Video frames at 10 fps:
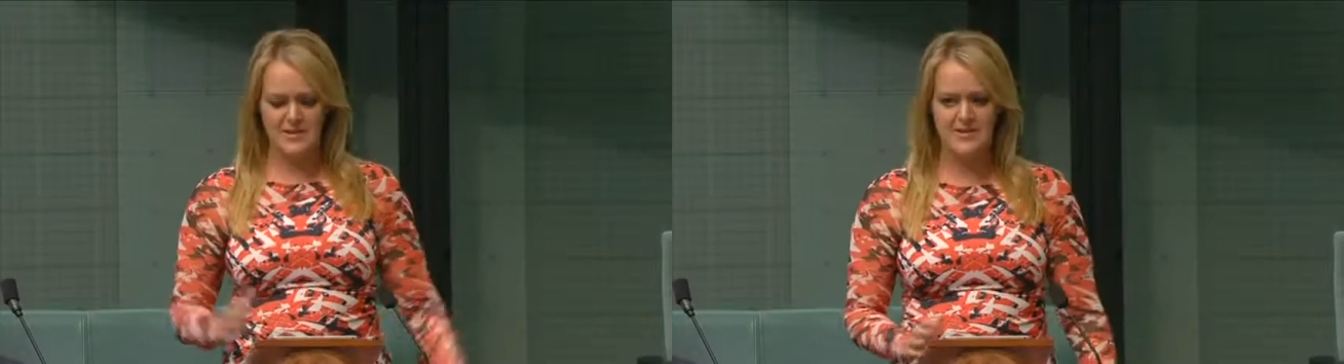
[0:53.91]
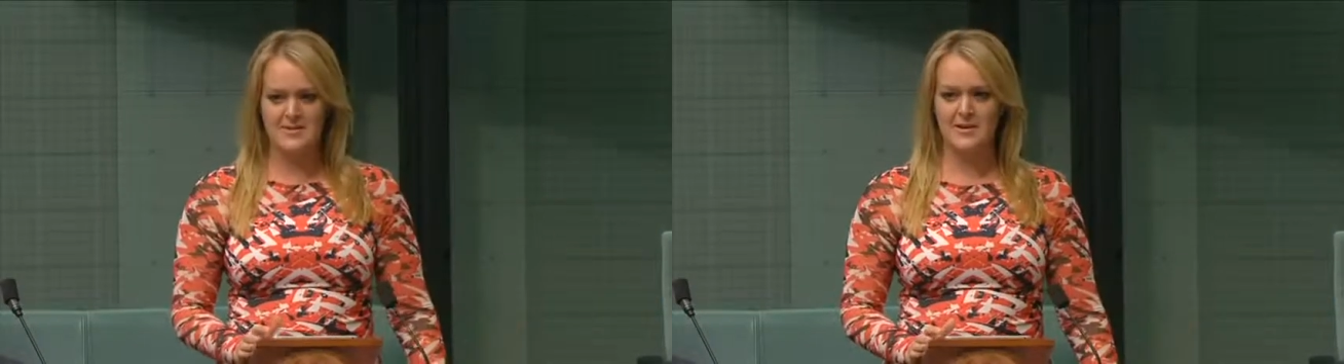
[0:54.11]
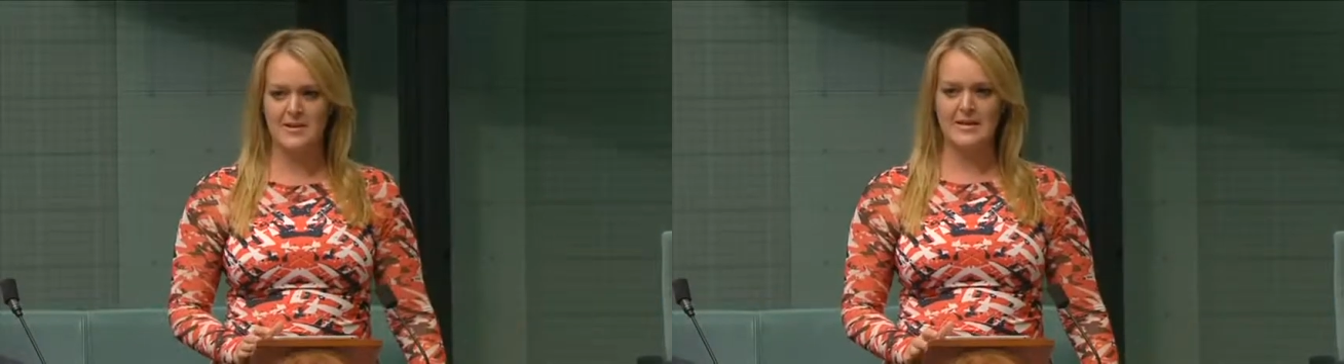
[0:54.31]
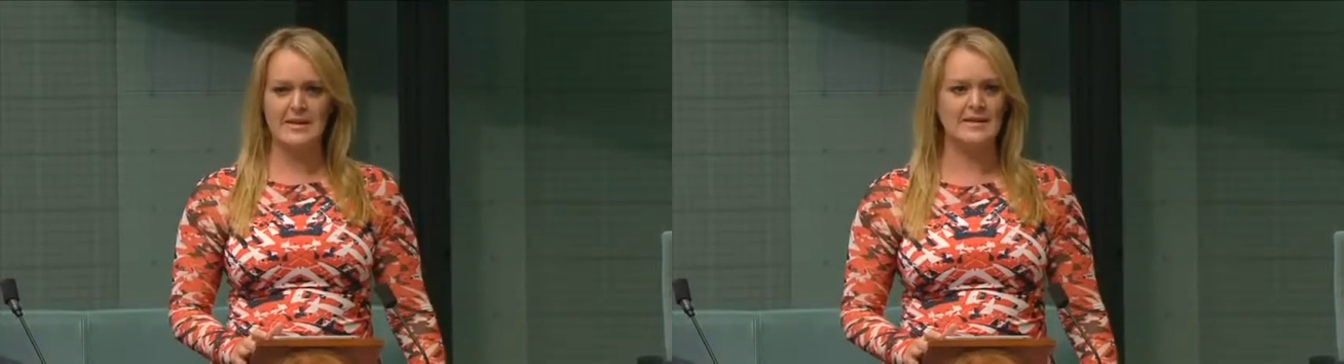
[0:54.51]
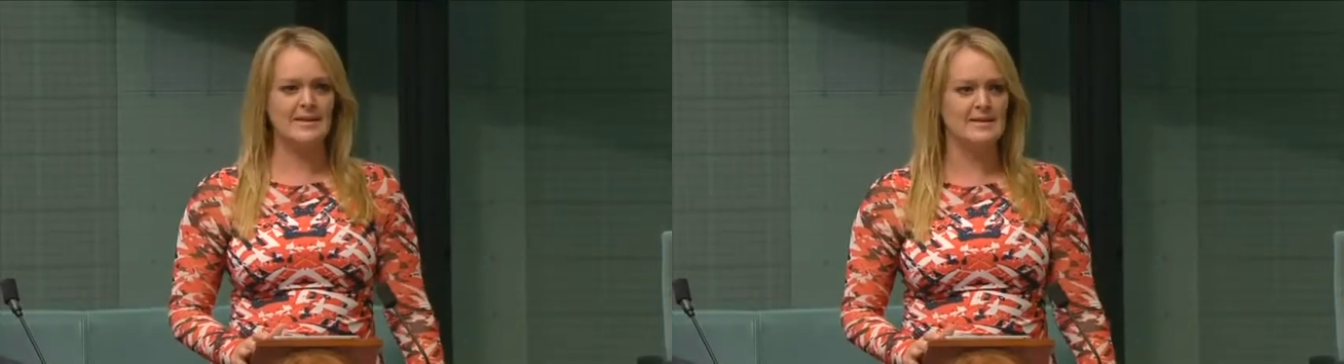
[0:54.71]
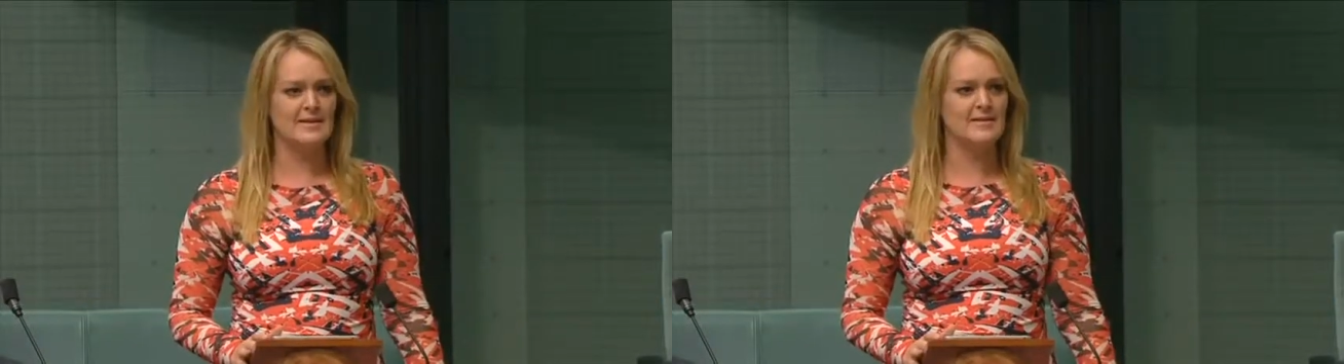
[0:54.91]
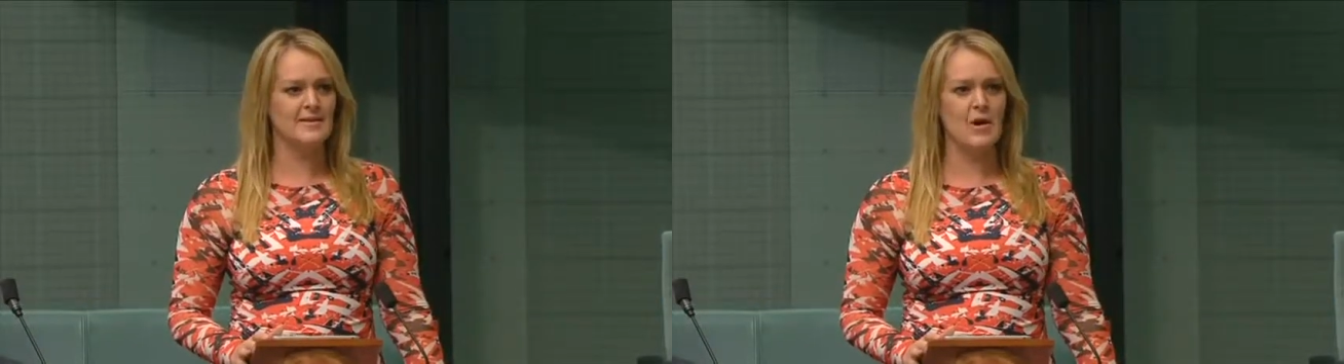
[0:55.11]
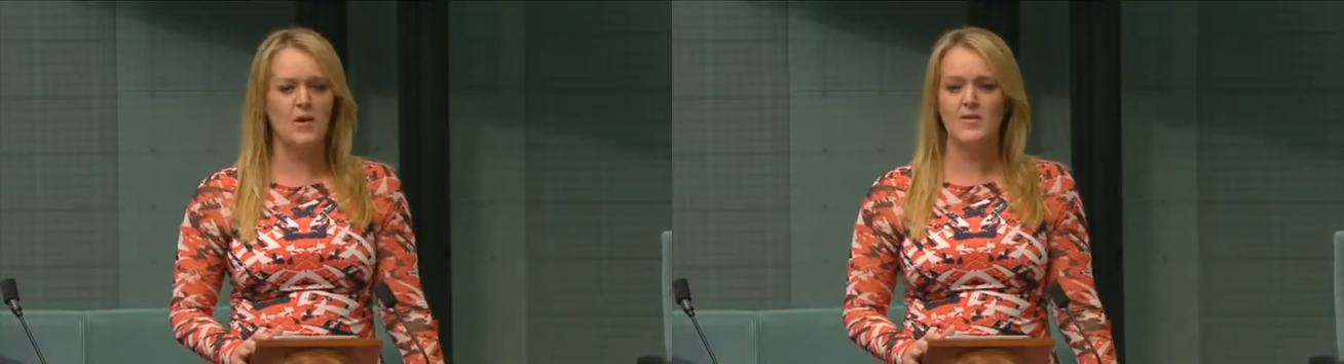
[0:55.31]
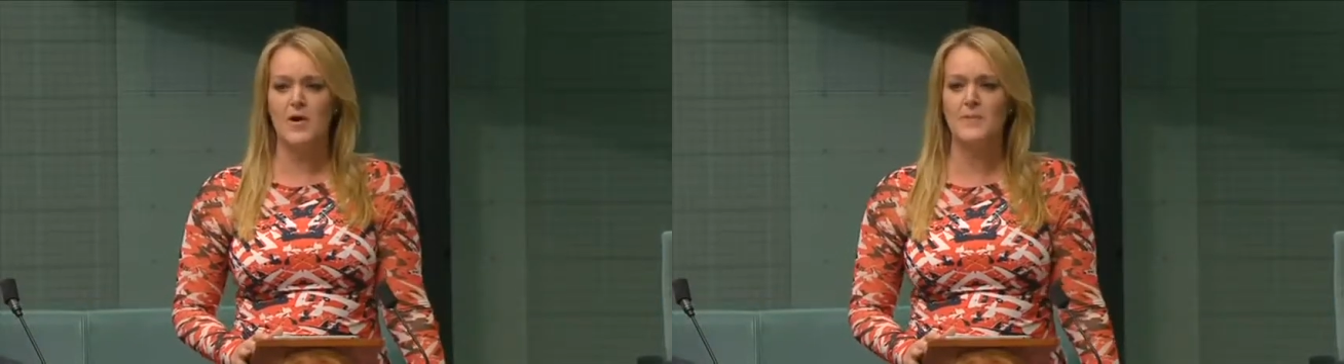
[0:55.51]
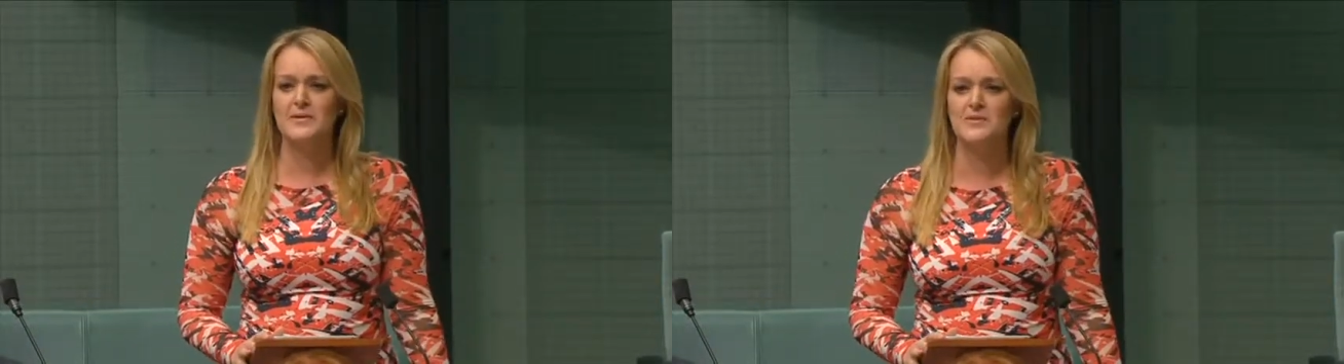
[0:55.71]
So clearly the
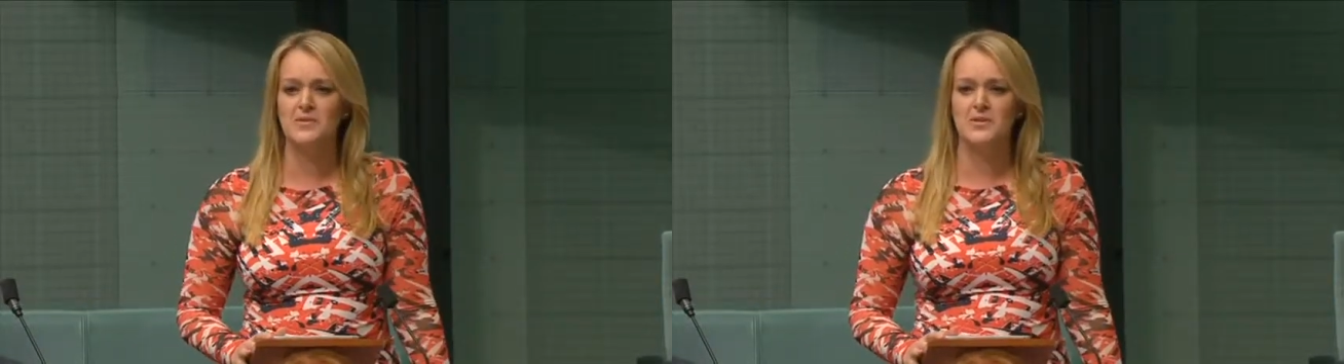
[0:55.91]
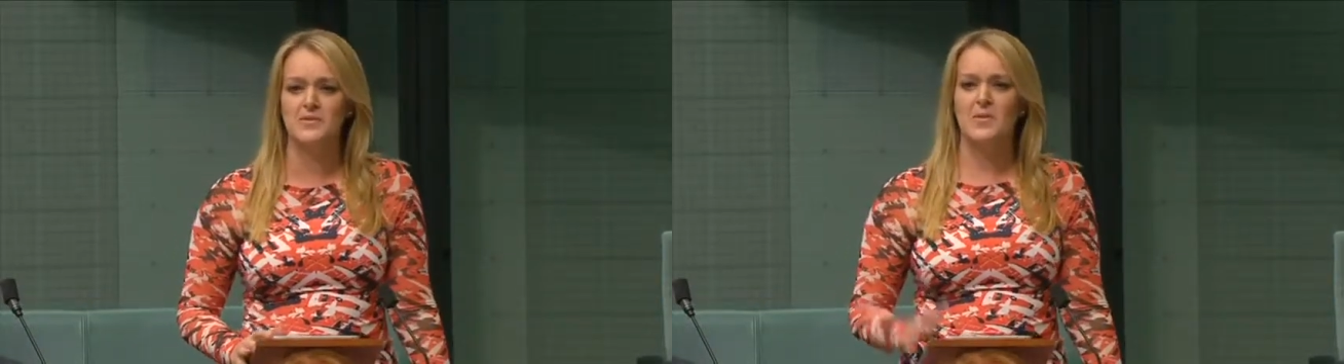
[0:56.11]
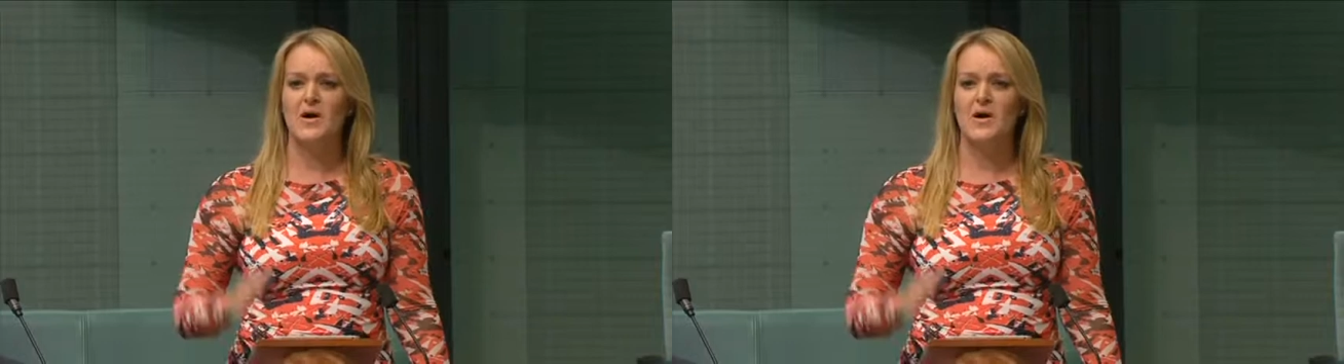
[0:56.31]
opposition